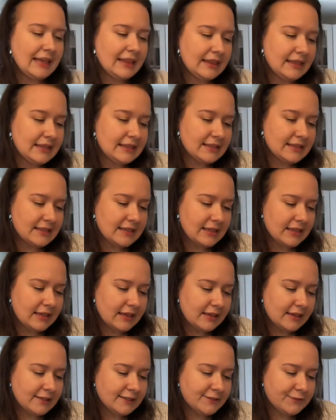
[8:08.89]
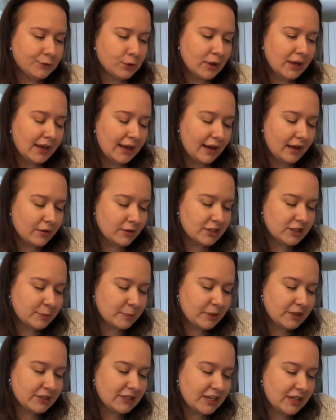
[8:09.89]
This is 40 calories
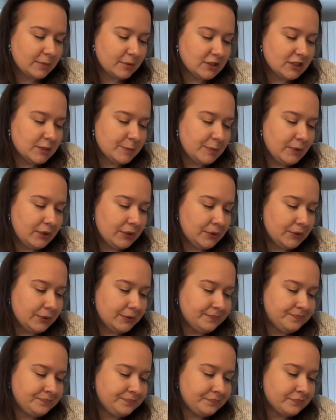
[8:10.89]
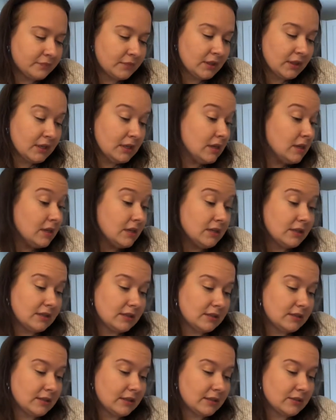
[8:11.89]
per tablespoon,
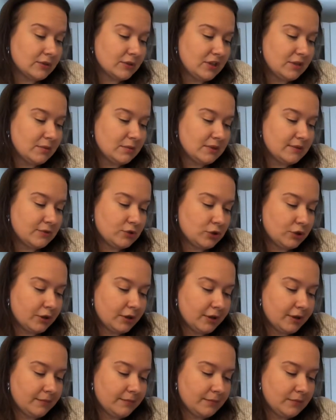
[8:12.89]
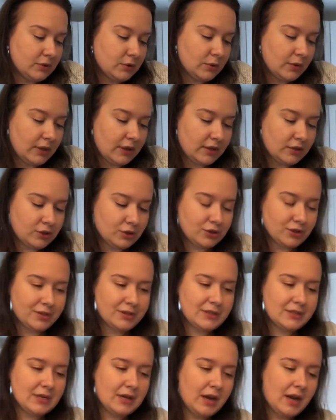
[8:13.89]
6 grams of sugar. So again, the
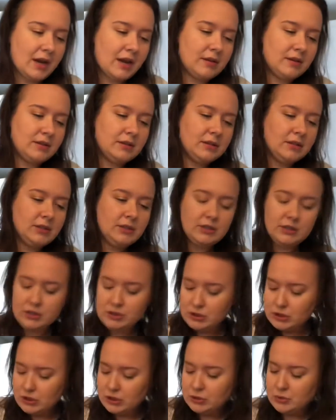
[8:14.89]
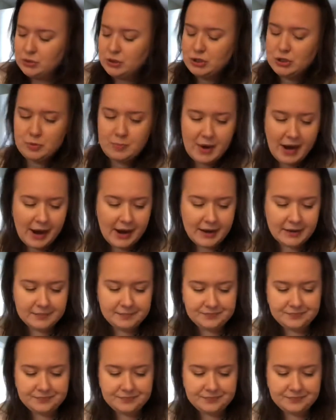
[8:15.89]
sugar's not too bad.